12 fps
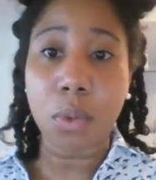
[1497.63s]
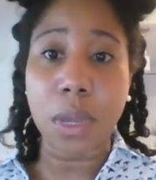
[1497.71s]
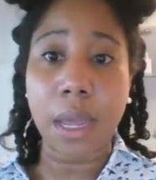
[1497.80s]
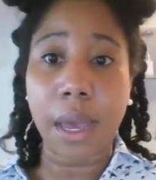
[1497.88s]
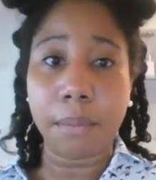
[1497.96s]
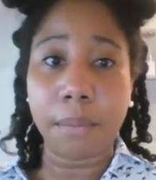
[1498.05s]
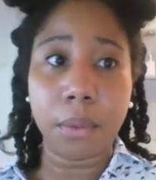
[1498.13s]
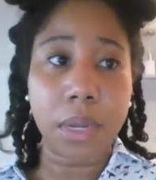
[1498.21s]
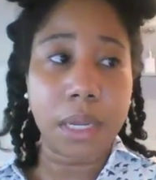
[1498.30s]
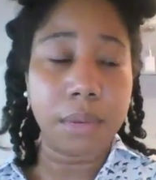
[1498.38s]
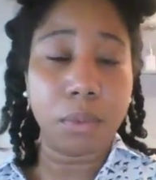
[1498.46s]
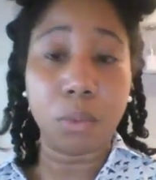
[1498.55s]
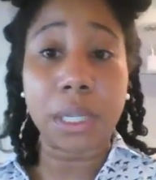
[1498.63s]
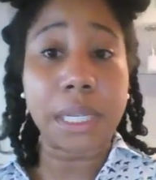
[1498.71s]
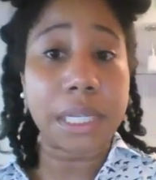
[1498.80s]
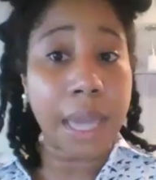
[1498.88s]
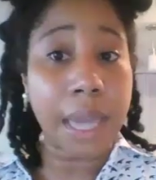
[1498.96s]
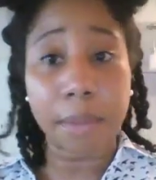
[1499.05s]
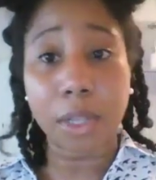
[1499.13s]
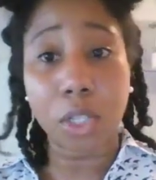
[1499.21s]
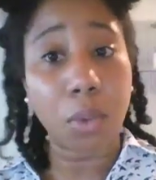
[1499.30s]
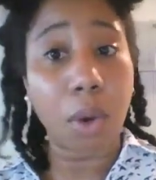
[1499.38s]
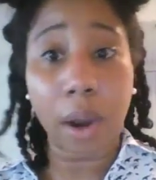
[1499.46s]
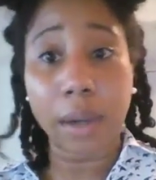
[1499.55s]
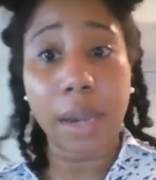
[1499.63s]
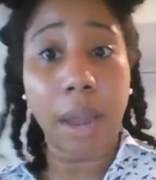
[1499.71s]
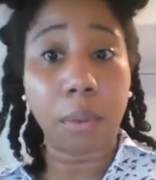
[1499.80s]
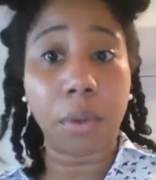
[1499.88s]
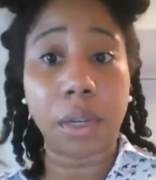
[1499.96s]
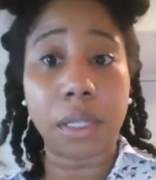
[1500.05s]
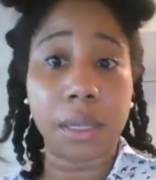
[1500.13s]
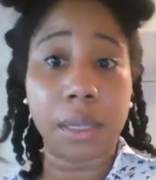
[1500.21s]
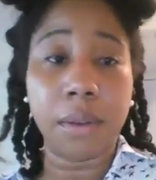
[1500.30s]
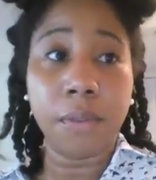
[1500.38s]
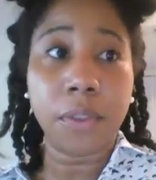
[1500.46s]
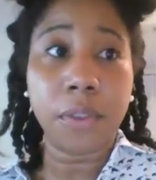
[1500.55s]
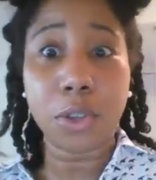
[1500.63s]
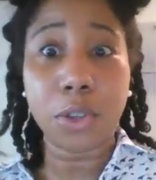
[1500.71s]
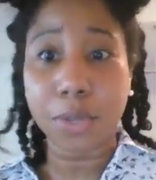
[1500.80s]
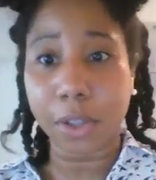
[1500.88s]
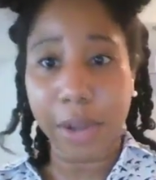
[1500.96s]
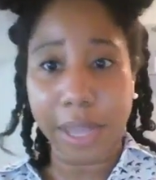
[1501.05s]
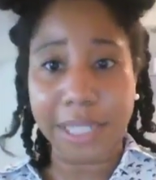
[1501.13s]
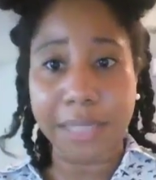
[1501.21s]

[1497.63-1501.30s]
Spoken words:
we really tap into our network to use their